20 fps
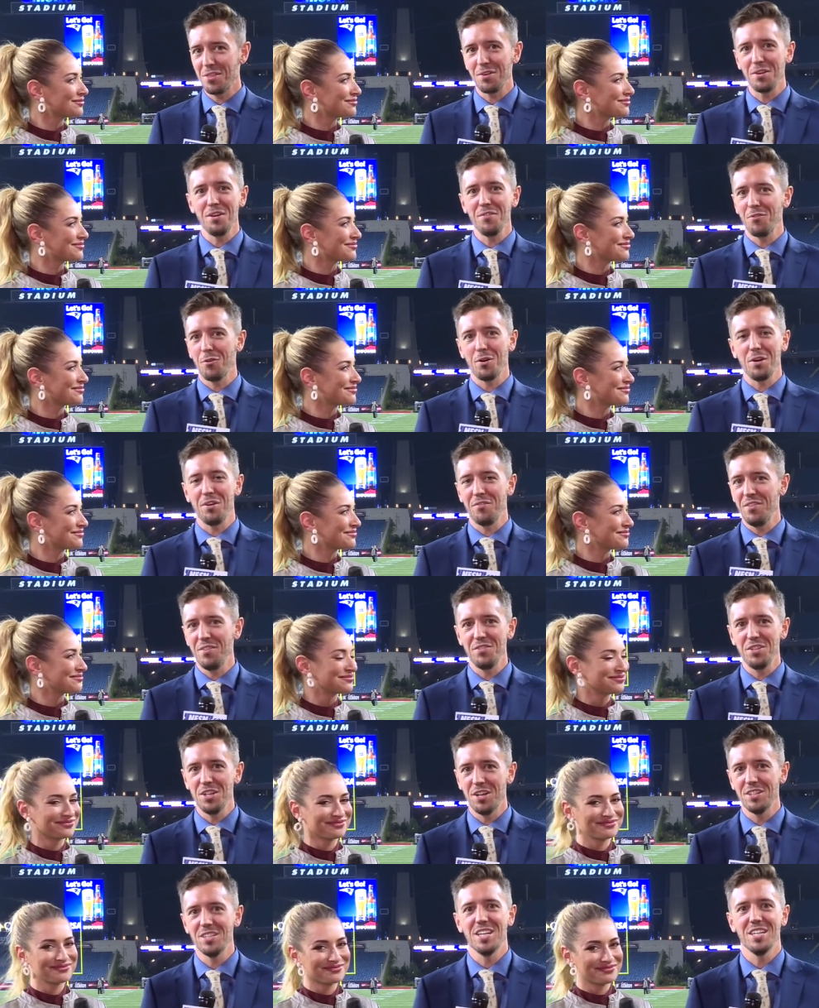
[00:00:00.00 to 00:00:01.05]
Speaker 1: 30, 40, or 50
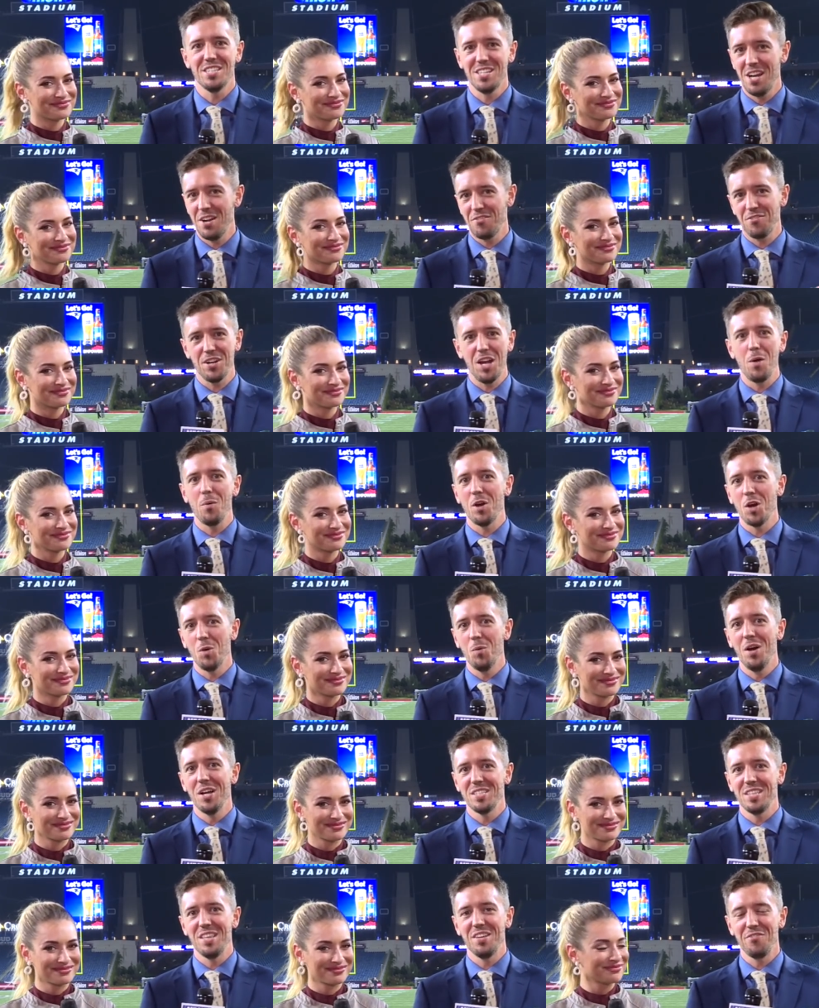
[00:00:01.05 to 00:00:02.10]
yard touchdown. I forgot where it
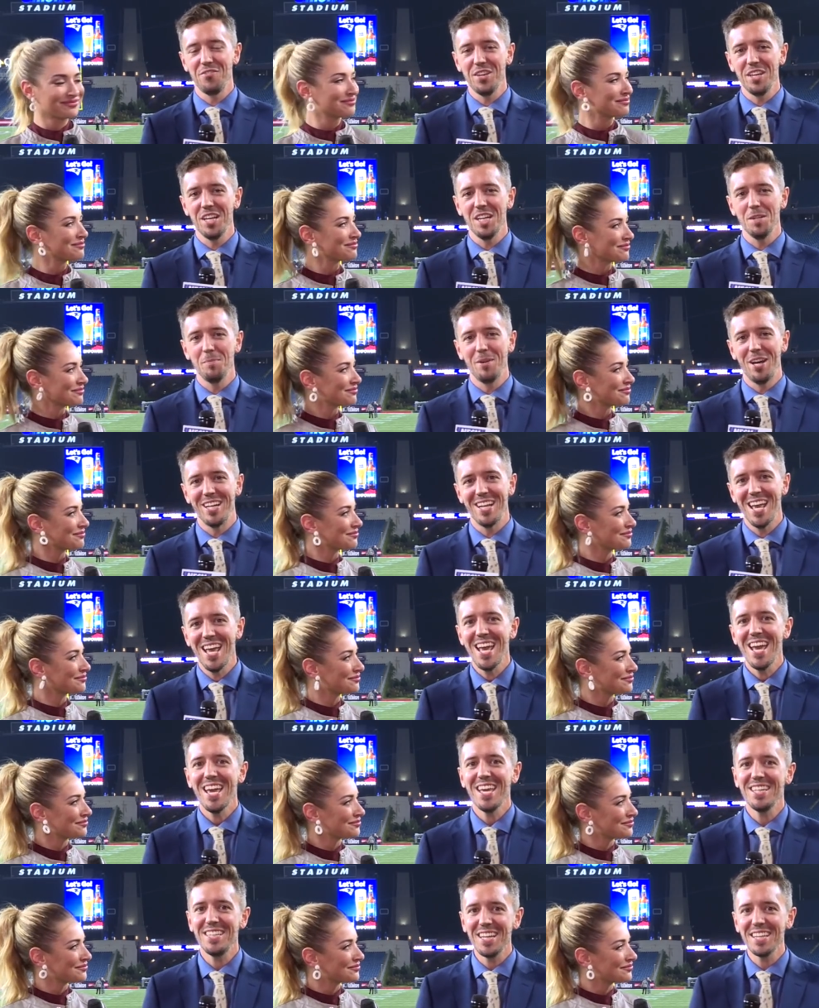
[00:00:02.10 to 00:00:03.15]
was on the field, but
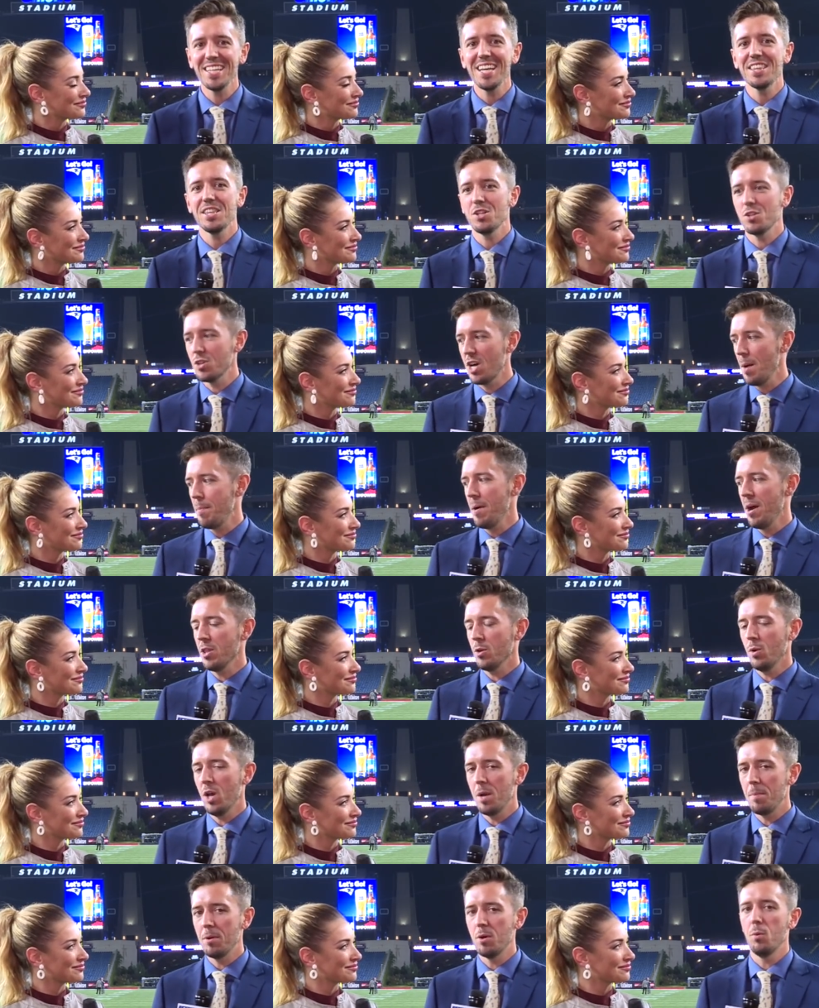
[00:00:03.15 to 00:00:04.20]
he did get the drop out of the
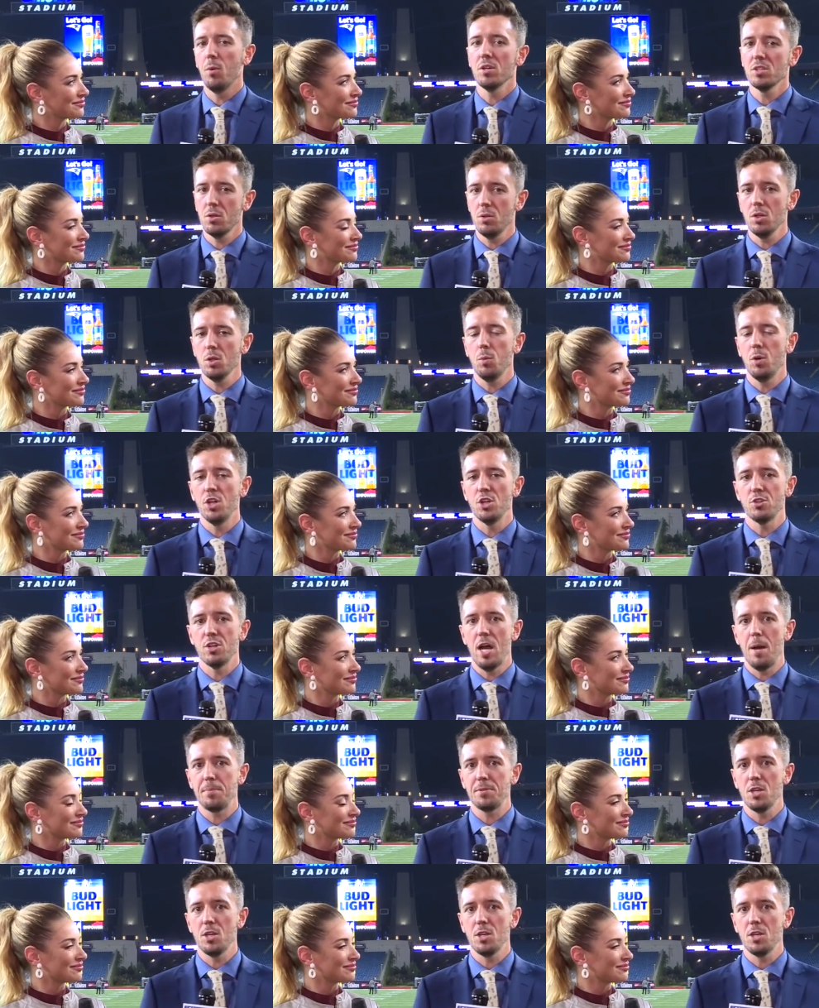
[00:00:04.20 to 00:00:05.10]
way, but it was only one drop.